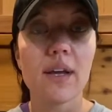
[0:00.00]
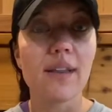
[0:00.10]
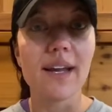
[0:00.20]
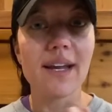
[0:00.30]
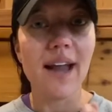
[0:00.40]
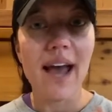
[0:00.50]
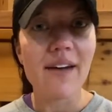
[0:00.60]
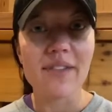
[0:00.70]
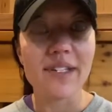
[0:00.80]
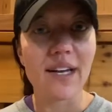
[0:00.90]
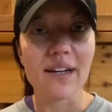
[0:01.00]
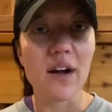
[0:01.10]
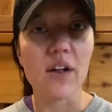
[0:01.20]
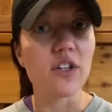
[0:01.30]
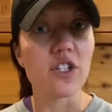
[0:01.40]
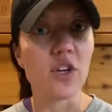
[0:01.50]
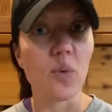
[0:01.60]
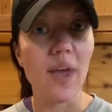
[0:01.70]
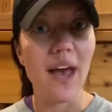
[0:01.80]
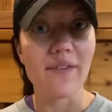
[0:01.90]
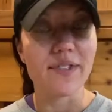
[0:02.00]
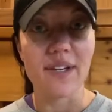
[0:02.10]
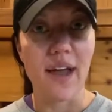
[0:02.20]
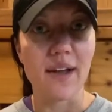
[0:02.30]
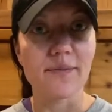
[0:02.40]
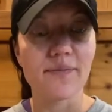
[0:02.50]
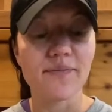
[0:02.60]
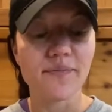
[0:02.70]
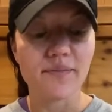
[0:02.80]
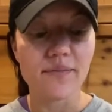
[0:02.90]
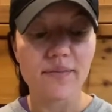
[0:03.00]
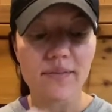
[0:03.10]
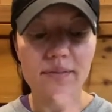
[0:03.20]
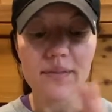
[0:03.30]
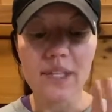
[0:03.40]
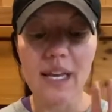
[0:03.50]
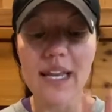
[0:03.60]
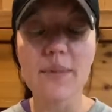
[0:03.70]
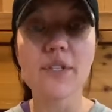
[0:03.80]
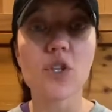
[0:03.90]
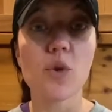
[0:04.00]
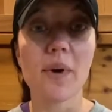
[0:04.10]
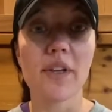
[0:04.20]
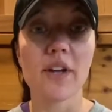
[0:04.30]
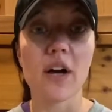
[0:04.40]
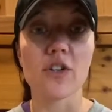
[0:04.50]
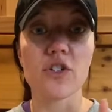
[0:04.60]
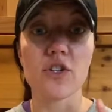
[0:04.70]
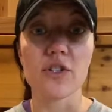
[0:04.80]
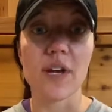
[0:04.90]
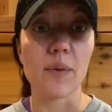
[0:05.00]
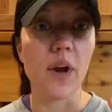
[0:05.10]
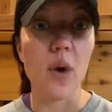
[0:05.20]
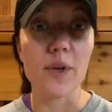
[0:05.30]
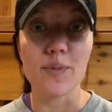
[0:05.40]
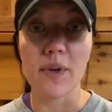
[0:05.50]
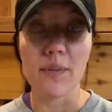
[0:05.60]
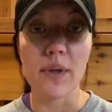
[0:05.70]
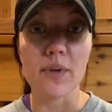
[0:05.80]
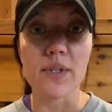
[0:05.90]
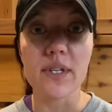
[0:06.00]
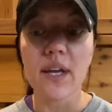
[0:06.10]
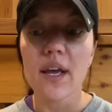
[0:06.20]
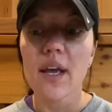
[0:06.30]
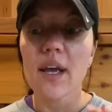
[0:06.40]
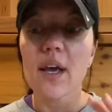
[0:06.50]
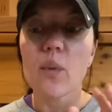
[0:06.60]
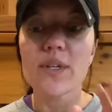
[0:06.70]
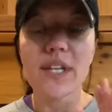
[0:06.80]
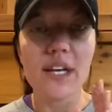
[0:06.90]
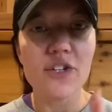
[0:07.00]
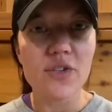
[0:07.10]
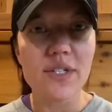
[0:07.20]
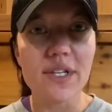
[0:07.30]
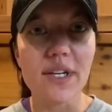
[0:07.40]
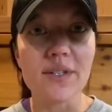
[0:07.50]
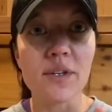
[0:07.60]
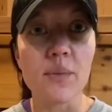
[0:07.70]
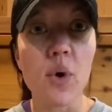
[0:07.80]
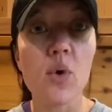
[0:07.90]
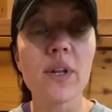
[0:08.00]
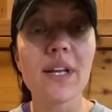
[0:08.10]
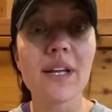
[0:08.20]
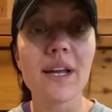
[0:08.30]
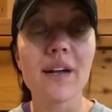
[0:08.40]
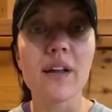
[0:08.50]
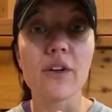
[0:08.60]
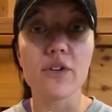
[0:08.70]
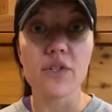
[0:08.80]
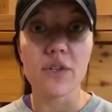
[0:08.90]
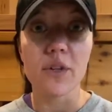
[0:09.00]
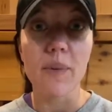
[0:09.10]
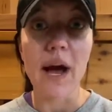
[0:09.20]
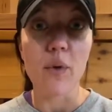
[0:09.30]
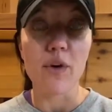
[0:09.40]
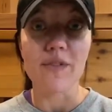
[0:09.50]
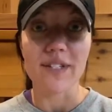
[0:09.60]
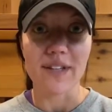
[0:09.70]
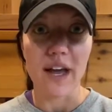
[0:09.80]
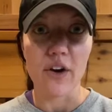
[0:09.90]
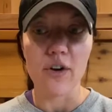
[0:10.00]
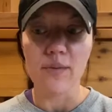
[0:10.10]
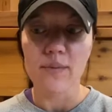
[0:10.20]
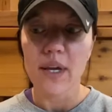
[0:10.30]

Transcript: they didn't have the technology that we have today. And he was told by the doctors, your son would always be a mute. What's interesting is Napoleon Hill understood the power of desire